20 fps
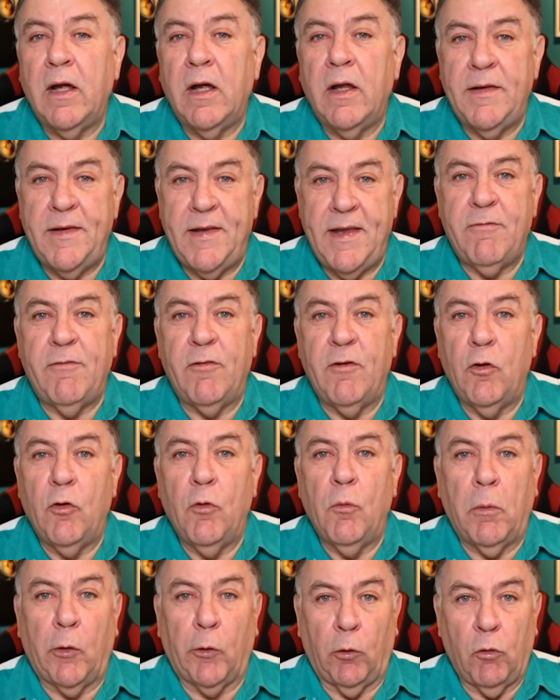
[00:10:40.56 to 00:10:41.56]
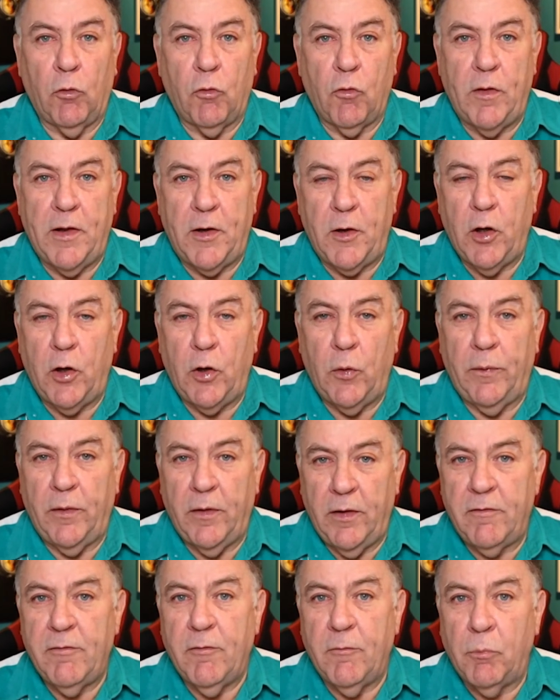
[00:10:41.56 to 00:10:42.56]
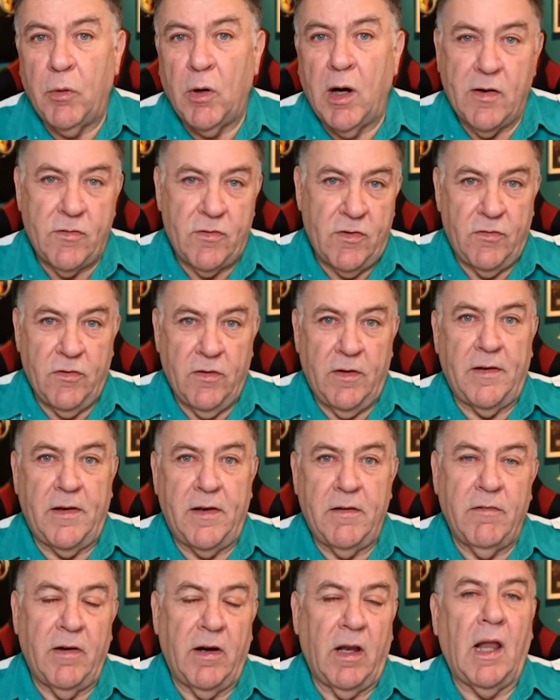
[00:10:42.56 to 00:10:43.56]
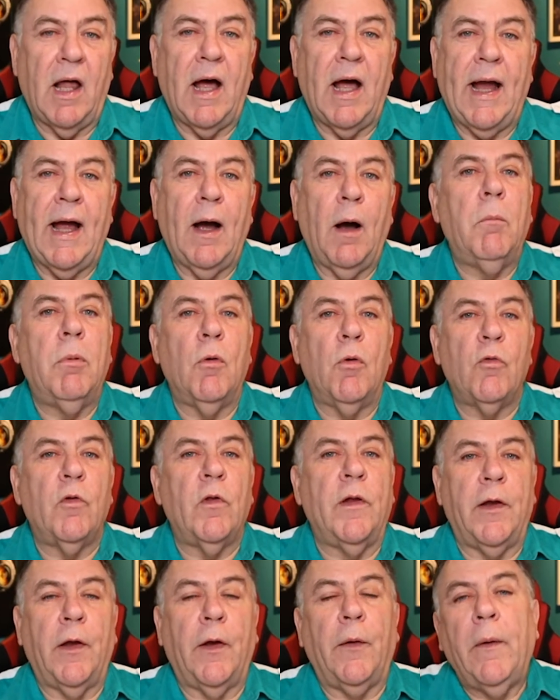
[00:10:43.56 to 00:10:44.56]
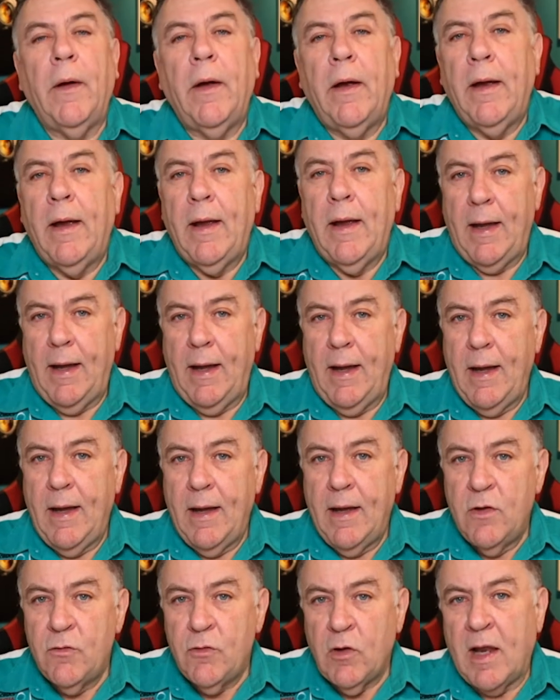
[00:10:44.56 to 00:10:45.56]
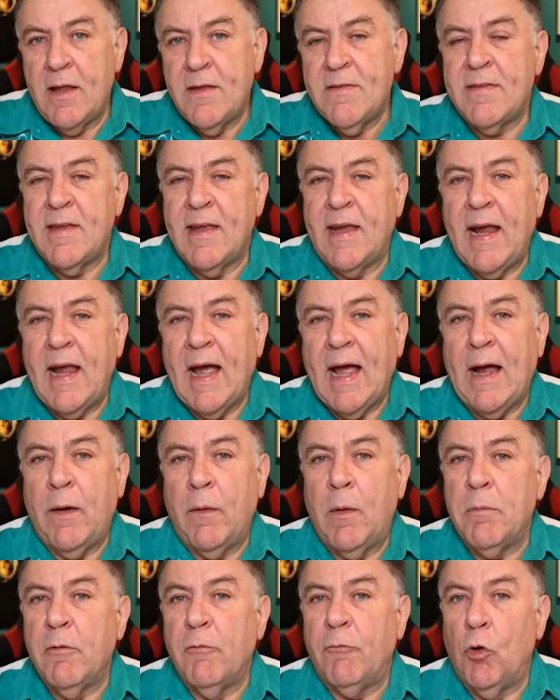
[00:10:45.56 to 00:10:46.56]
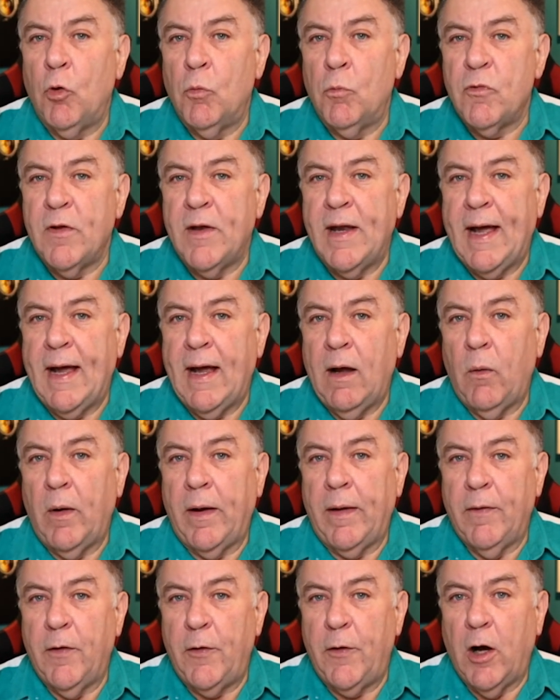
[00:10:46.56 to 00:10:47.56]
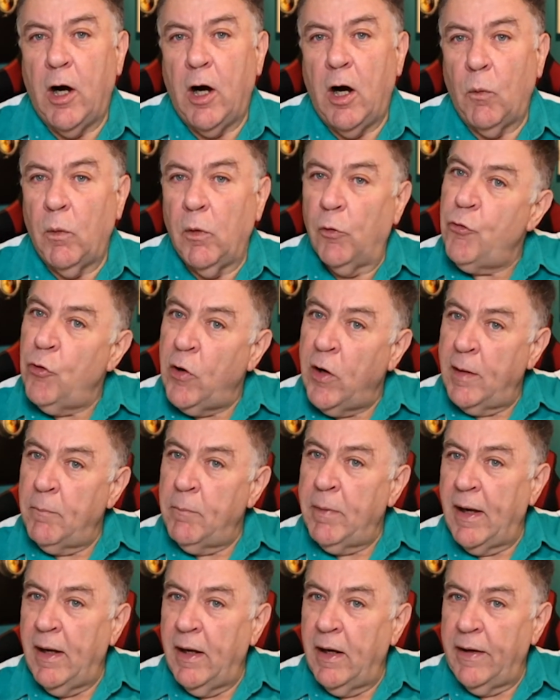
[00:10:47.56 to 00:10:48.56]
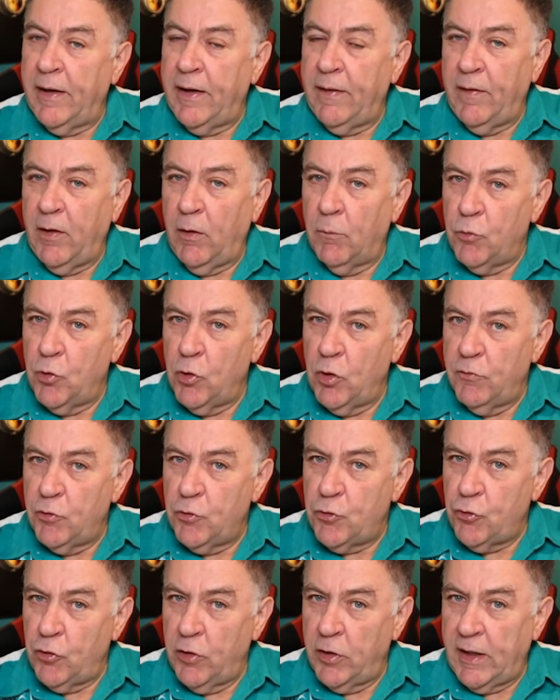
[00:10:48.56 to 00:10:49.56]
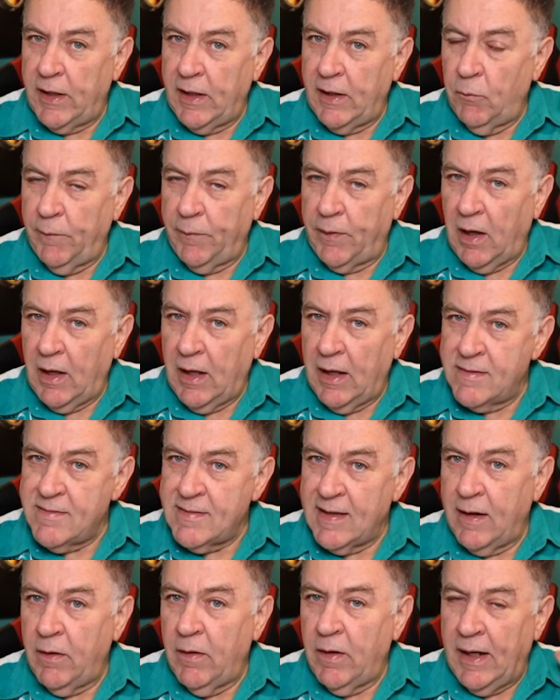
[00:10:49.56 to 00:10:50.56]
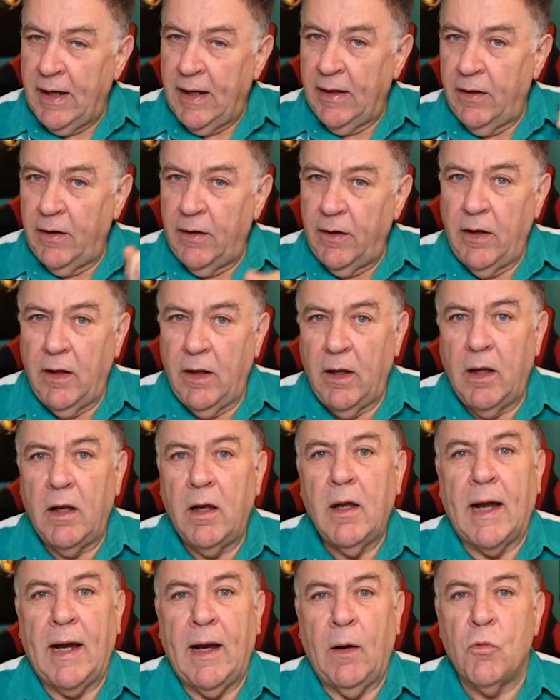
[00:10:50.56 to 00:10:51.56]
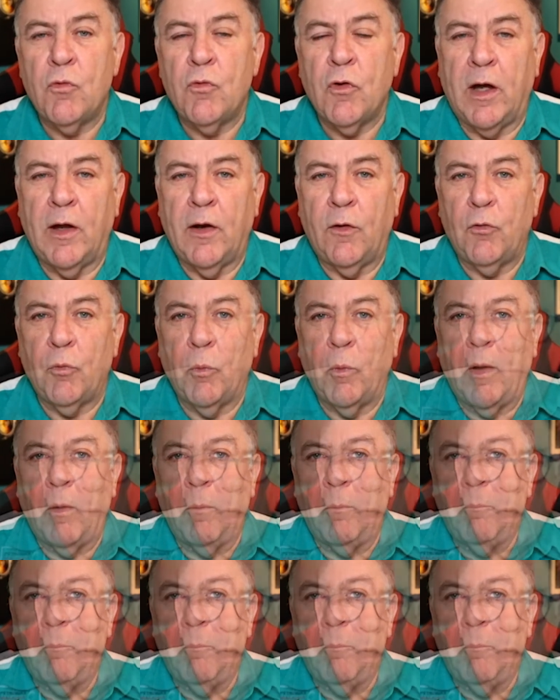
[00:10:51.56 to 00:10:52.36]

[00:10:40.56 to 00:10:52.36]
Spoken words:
different models they do, and the different prices and the different light outputs they do. So let's see how it performs now in the dark. We'll try it behind in the observatory with the lights out and outside as well.